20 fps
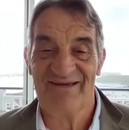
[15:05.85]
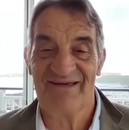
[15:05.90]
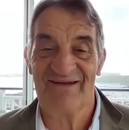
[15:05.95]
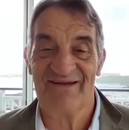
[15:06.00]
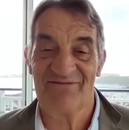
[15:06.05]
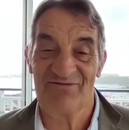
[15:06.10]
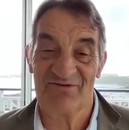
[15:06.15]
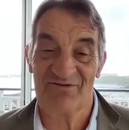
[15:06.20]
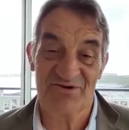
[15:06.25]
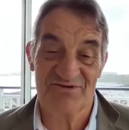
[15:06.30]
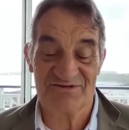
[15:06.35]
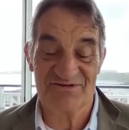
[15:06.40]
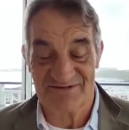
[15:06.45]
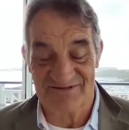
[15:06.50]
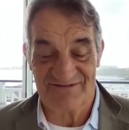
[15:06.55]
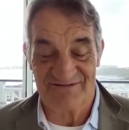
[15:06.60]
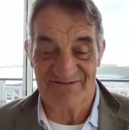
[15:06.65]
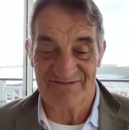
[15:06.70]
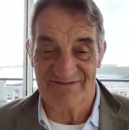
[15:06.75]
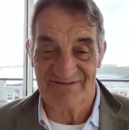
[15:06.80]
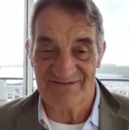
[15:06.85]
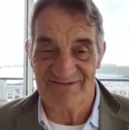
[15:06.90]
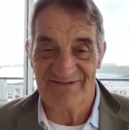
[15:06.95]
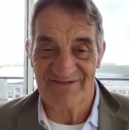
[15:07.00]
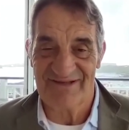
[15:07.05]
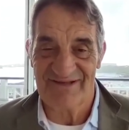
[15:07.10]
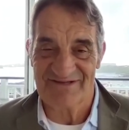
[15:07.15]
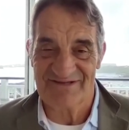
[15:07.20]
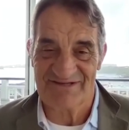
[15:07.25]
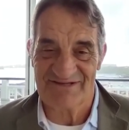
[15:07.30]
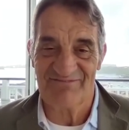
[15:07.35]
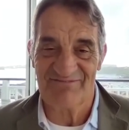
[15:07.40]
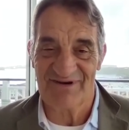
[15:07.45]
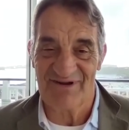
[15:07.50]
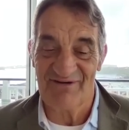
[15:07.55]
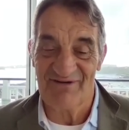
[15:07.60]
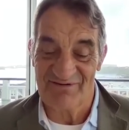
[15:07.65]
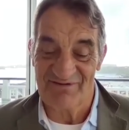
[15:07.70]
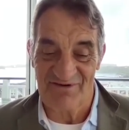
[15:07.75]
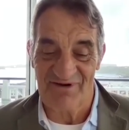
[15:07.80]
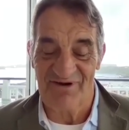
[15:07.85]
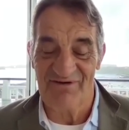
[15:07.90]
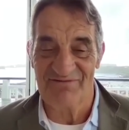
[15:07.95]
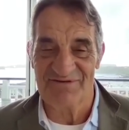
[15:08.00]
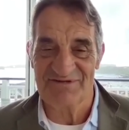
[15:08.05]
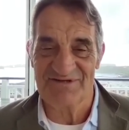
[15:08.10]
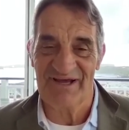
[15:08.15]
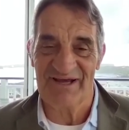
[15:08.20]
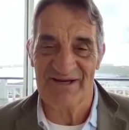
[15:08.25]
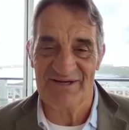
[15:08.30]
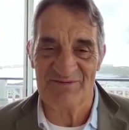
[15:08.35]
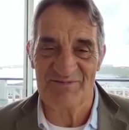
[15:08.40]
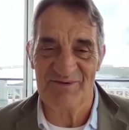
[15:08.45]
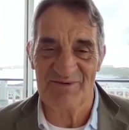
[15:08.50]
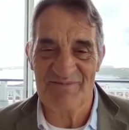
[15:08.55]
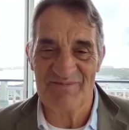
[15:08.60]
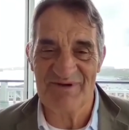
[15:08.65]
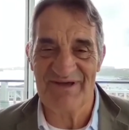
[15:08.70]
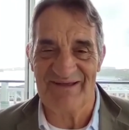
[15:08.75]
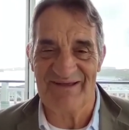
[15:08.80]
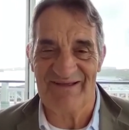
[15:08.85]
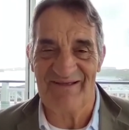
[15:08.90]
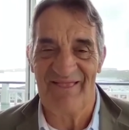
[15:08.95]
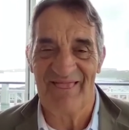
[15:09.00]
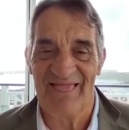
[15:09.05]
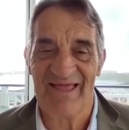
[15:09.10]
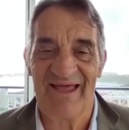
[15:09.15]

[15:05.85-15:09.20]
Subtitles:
And of course, someone obviously had to be me.